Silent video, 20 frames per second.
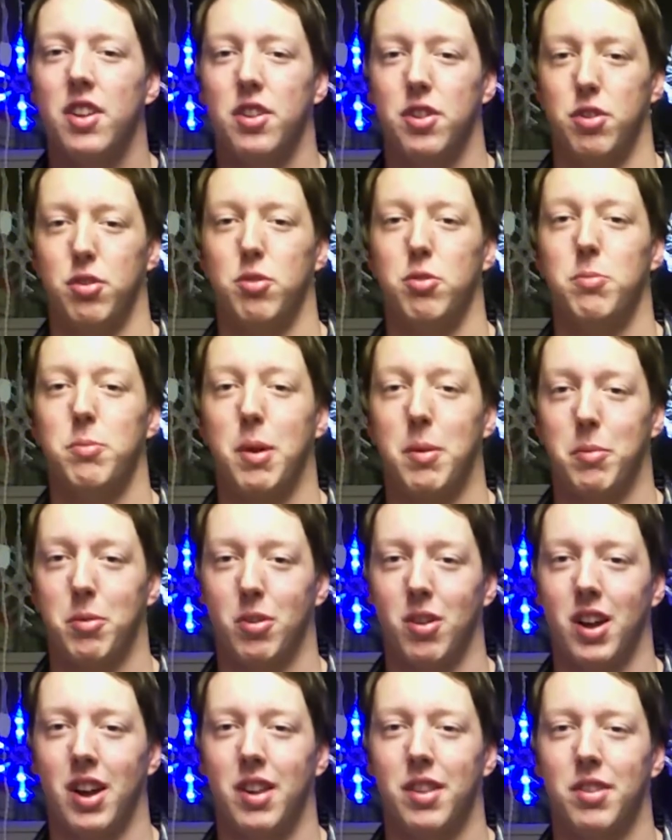to
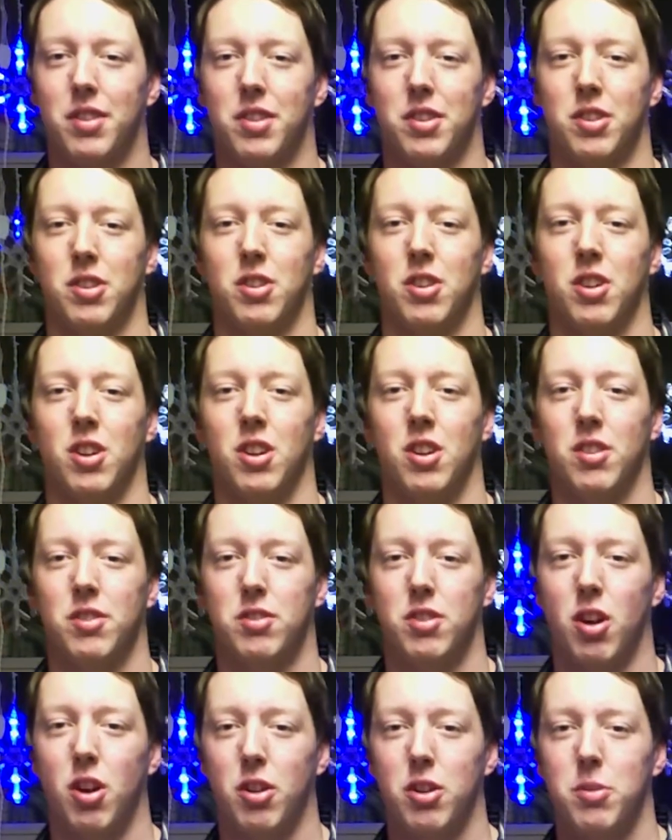memorize your
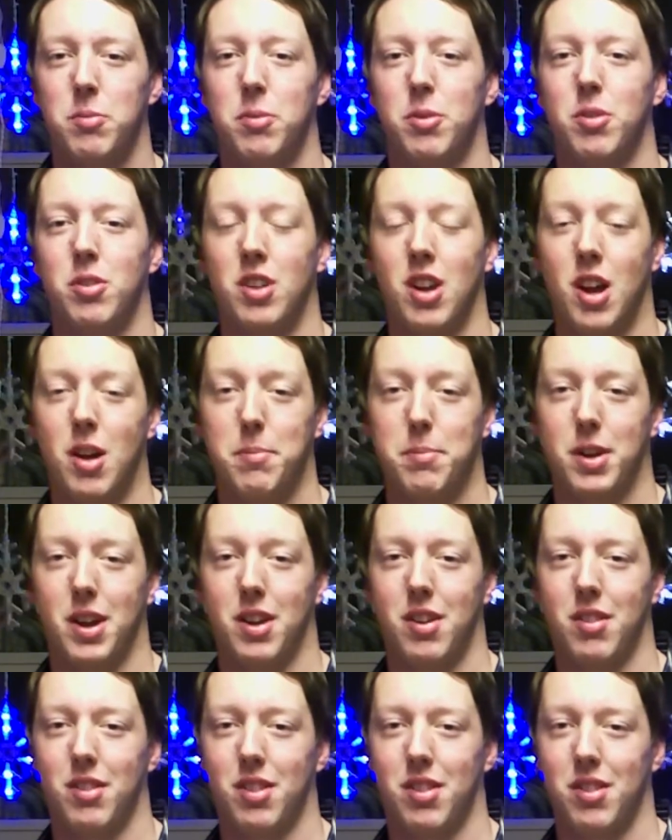soluble
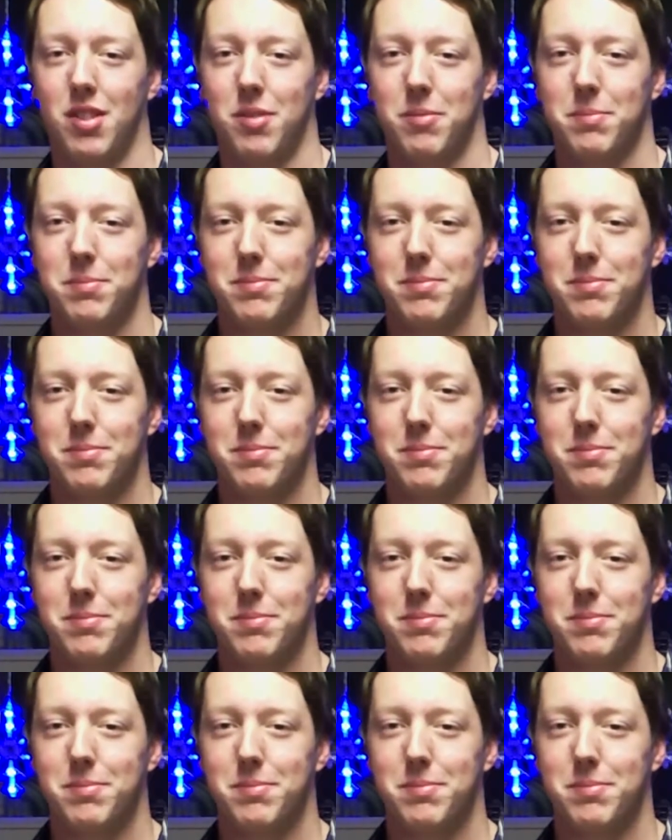compounds.